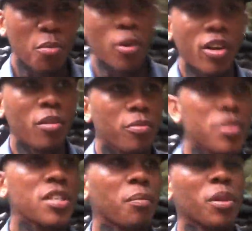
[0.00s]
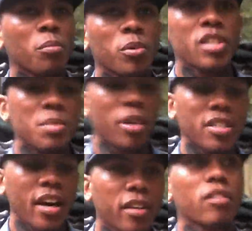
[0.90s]
we're in for something pretty
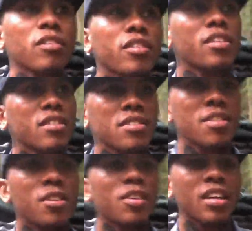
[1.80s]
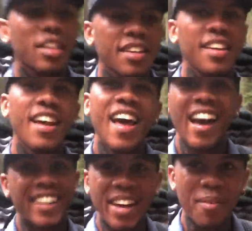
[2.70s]
spectacular. So
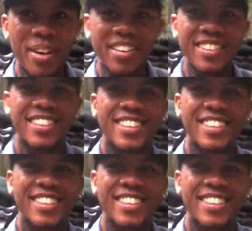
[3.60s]
I can't wait.